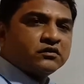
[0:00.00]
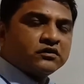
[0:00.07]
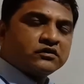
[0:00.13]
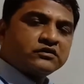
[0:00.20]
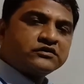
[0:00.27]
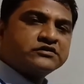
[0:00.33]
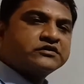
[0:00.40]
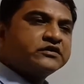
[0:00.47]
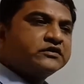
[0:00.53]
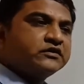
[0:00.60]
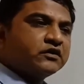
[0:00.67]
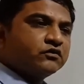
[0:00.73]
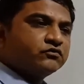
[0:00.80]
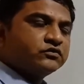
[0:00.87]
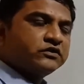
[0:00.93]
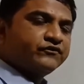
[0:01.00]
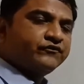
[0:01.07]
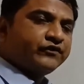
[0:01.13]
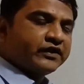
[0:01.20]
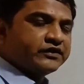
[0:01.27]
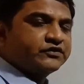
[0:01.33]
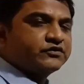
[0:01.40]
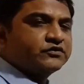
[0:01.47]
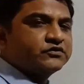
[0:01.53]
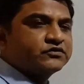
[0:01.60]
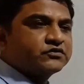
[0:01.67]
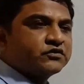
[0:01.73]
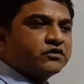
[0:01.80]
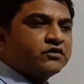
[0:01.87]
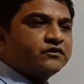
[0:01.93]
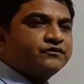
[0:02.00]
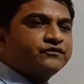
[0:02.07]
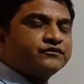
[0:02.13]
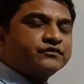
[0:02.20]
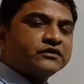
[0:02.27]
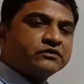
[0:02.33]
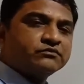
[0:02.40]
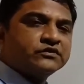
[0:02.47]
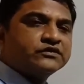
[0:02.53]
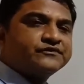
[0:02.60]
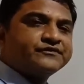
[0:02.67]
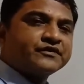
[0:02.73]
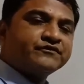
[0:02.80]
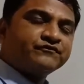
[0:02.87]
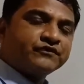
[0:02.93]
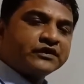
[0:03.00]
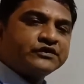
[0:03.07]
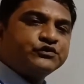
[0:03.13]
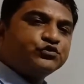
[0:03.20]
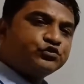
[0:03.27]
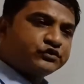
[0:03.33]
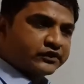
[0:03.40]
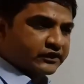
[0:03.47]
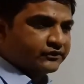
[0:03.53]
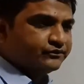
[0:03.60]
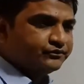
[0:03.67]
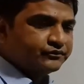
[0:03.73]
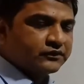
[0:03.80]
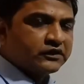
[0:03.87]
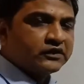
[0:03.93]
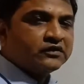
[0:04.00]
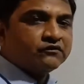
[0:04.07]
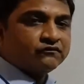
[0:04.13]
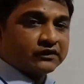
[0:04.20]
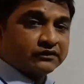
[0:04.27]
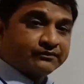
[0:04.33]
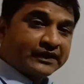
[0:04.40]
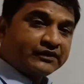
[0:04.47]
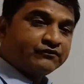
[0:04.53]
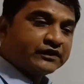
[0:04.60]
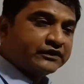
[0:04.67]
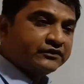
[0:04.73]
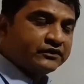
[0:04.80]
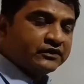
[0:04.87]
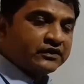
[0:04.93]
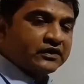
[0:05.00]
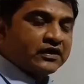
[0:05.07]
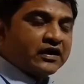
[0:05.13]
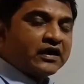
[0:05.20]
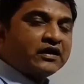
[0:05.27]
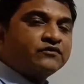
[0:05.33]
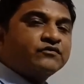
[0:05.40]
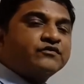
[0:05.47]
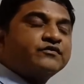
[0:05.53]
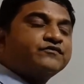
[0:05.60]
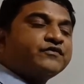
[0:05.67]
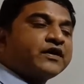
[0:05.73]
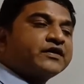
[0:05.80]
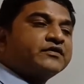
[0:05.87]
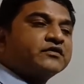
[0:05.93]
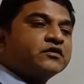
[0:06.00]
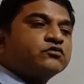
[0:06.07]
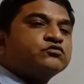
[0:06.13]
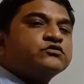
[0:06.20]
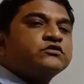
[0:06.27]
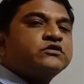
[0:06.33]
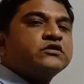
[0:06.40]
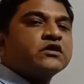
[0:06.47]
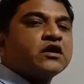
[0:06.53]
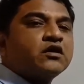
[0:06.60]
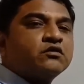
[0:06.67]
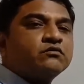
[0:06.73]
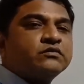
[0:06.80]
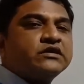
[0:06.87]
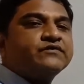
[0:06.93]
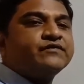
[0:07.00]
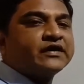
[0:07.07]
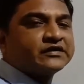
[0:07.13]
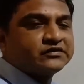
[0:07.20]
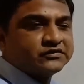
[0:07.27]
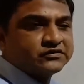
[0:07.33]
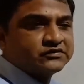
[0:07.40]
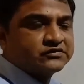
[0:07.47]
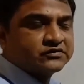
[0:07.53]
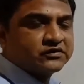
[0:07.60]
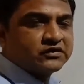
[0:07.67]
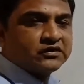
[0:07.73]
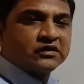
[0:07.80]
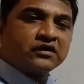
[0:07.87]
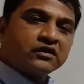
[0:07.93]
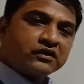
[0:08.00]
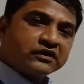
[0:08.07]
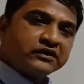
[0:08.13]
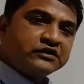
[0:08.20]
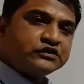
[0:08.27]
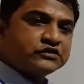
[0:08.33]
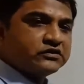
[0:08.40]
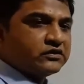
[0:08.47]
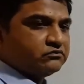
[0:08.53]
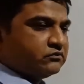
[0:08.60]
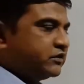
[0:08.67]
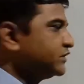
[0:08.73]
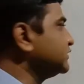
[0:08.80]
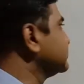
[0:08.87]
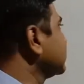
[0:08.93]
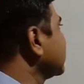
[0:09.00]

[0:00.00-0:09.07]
listing down the factors of numbers from 1 to 10 one by one, and we will find out how many factors each number is